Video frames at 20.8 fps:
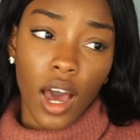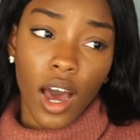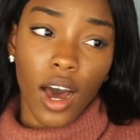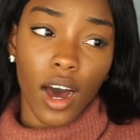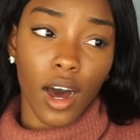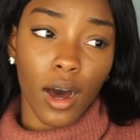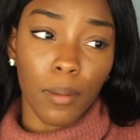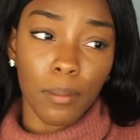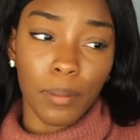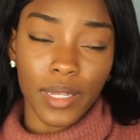
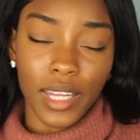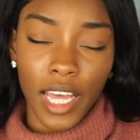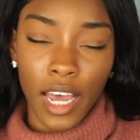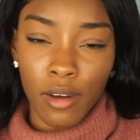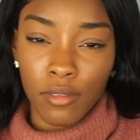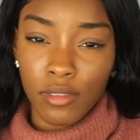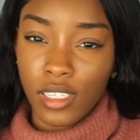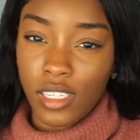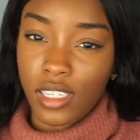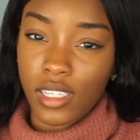Um, but
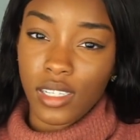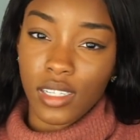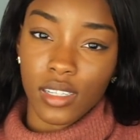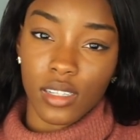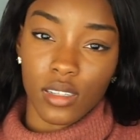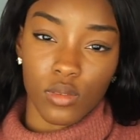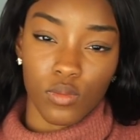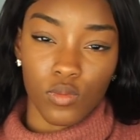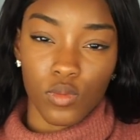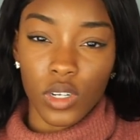that one's
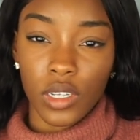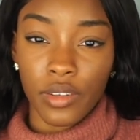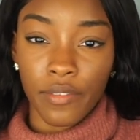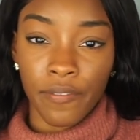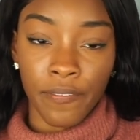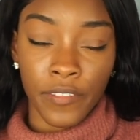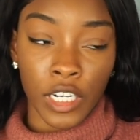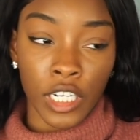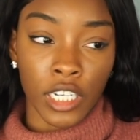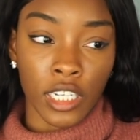
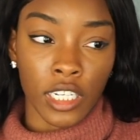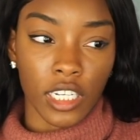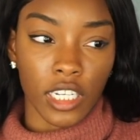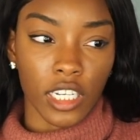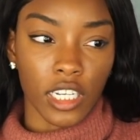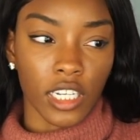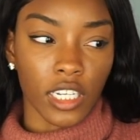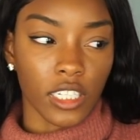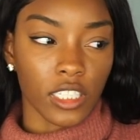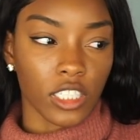really
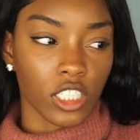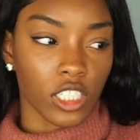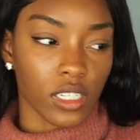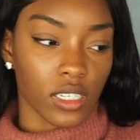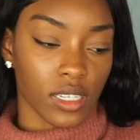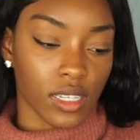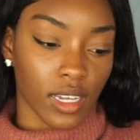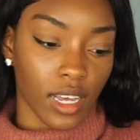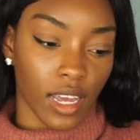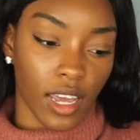funny,
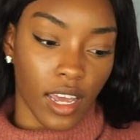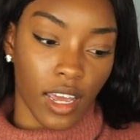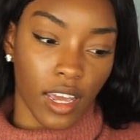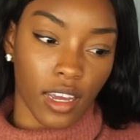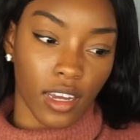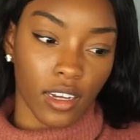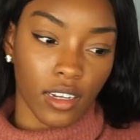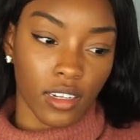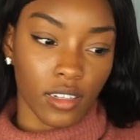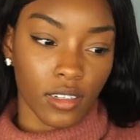just
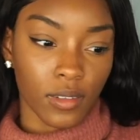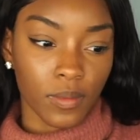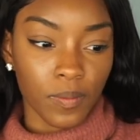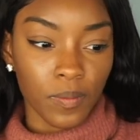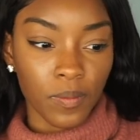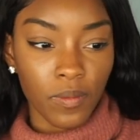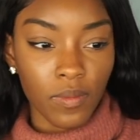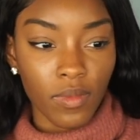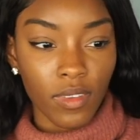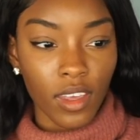like
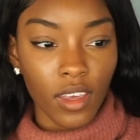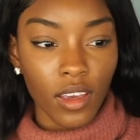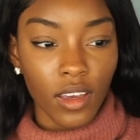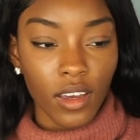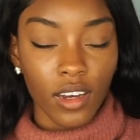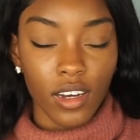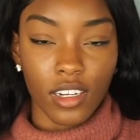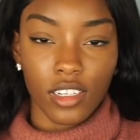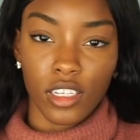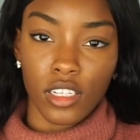
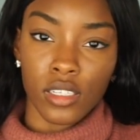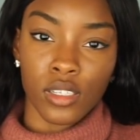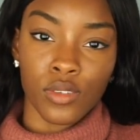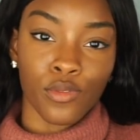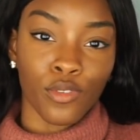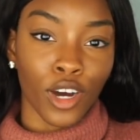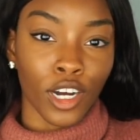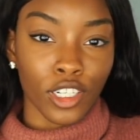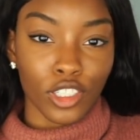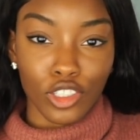a
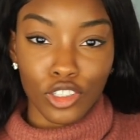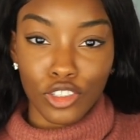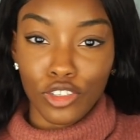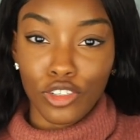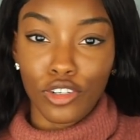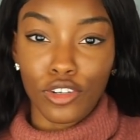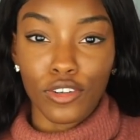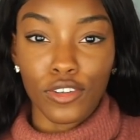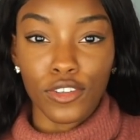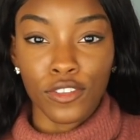
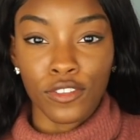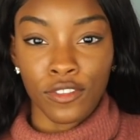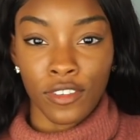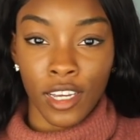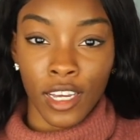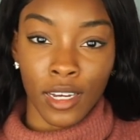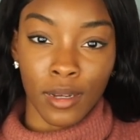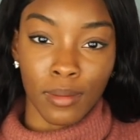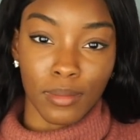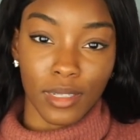dysfunctional
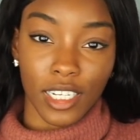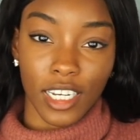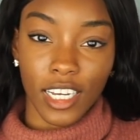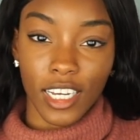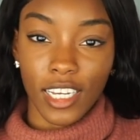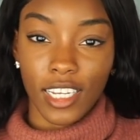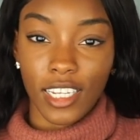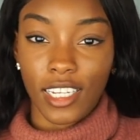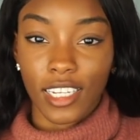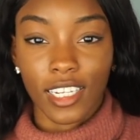
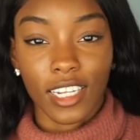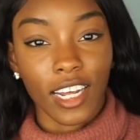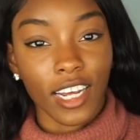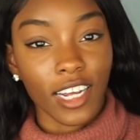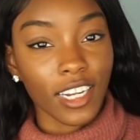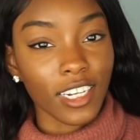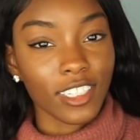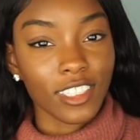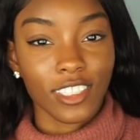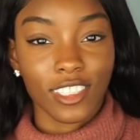family
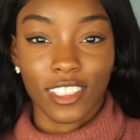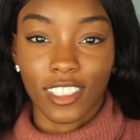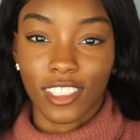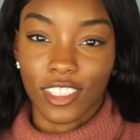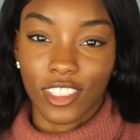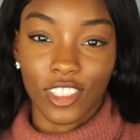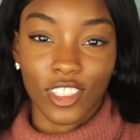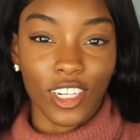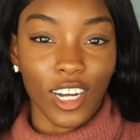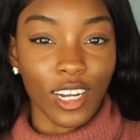that
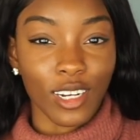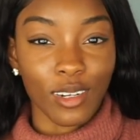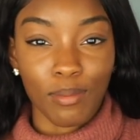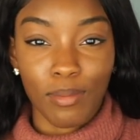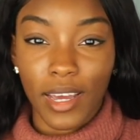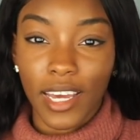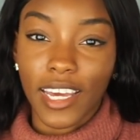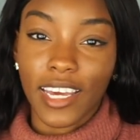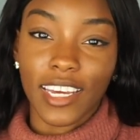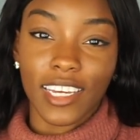is trying to
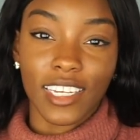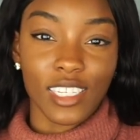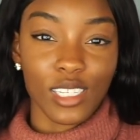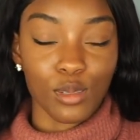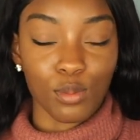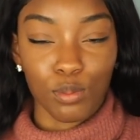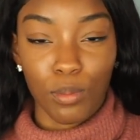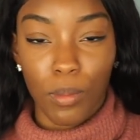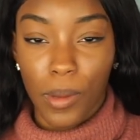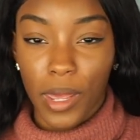make ends
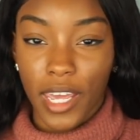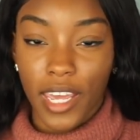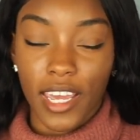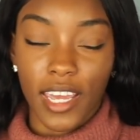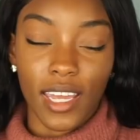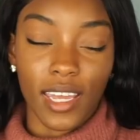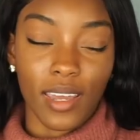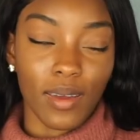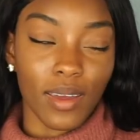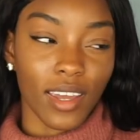
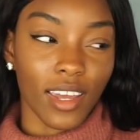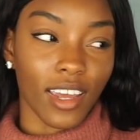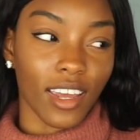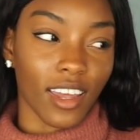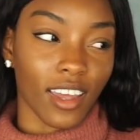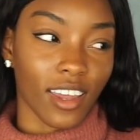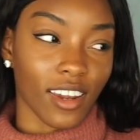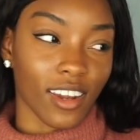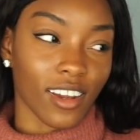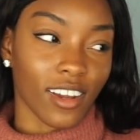meet,
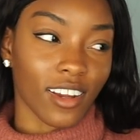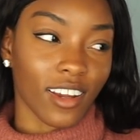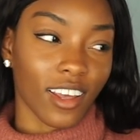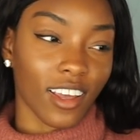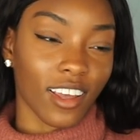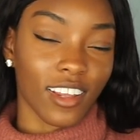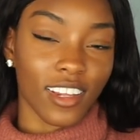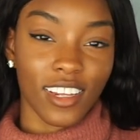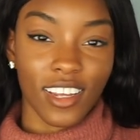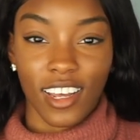and
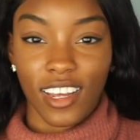it,